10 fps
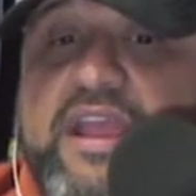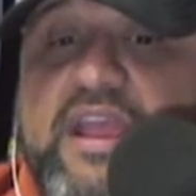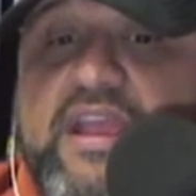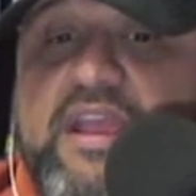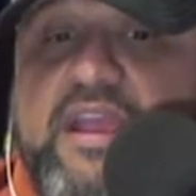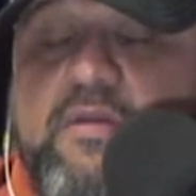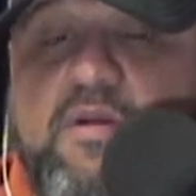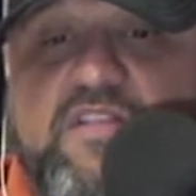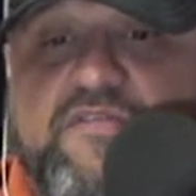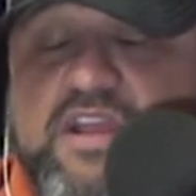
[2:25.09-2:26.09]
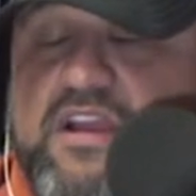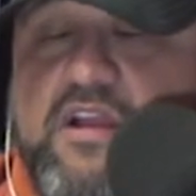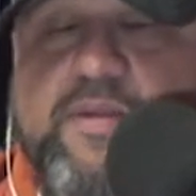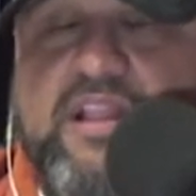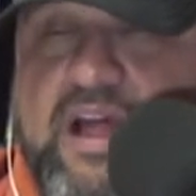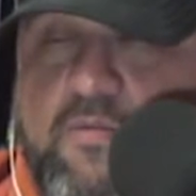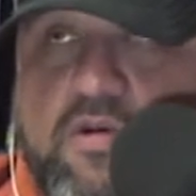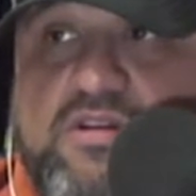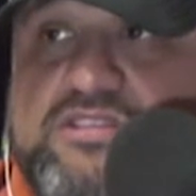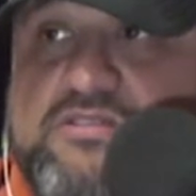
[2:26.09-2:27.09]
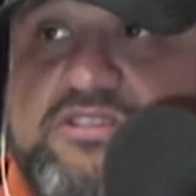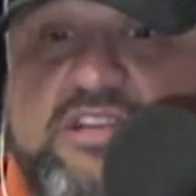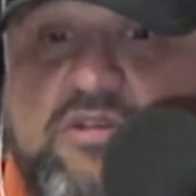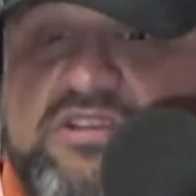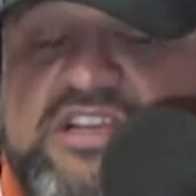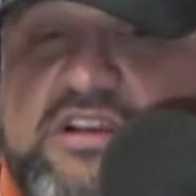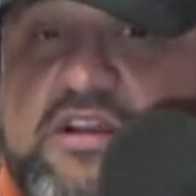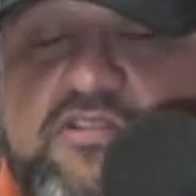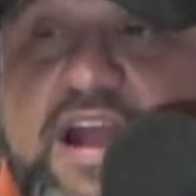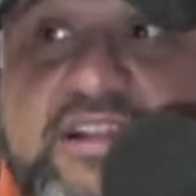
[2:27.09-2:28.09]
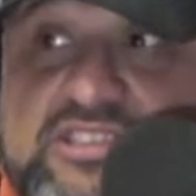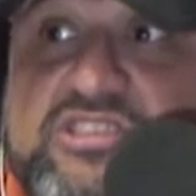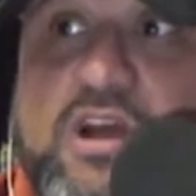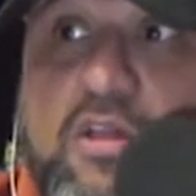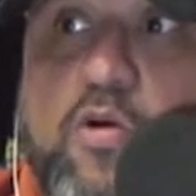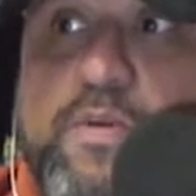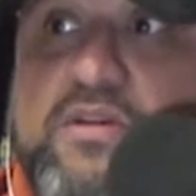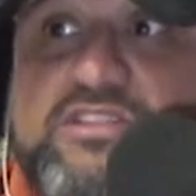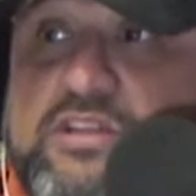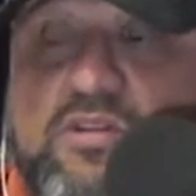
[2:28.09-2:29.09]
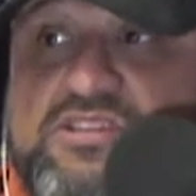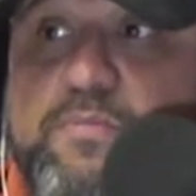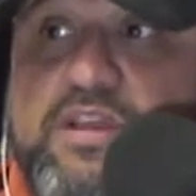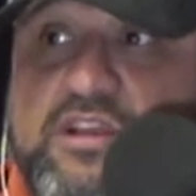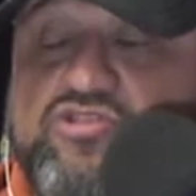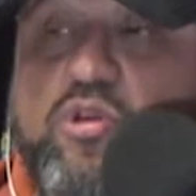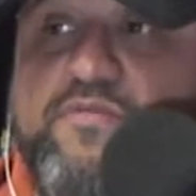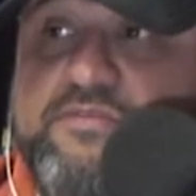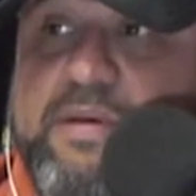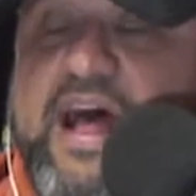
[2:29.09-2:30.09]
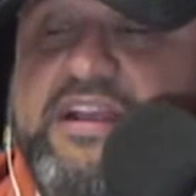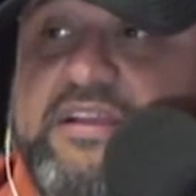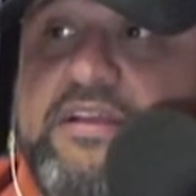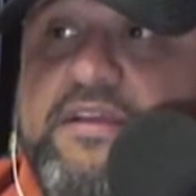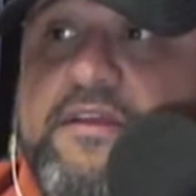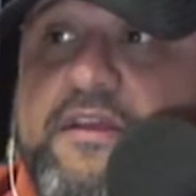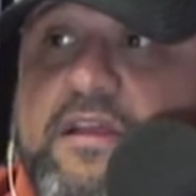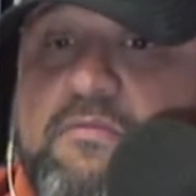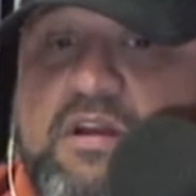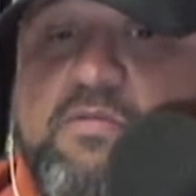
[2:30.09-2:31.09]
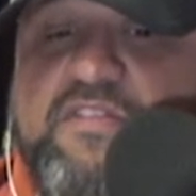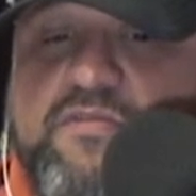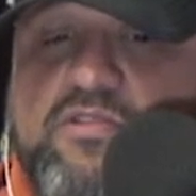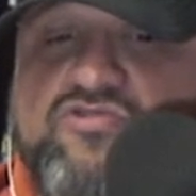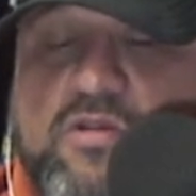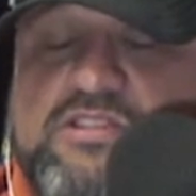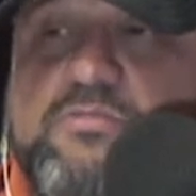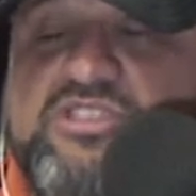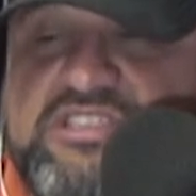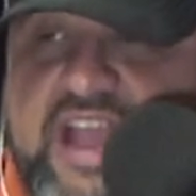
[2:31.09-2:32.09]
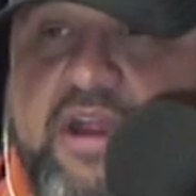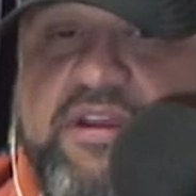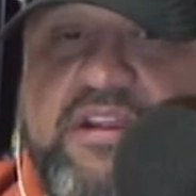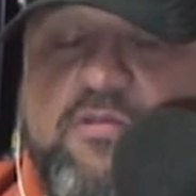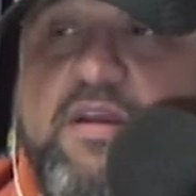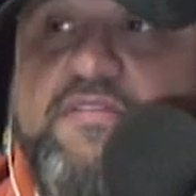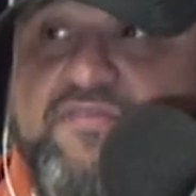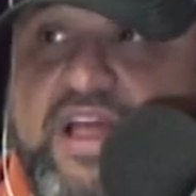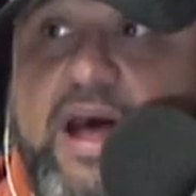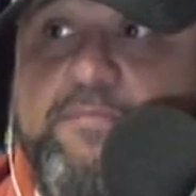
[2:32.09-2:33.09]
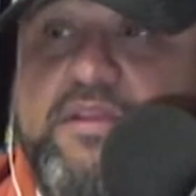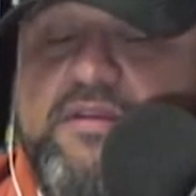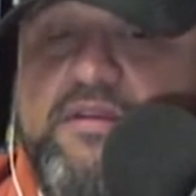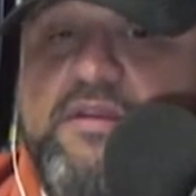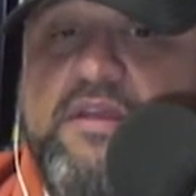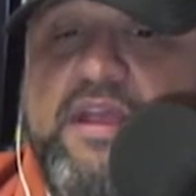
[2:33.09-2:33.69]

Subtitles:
He could have been a lot worse because he could have cracked his skull open because he lost complete control of his body when he went through those ropes. It was scary the way he flopped.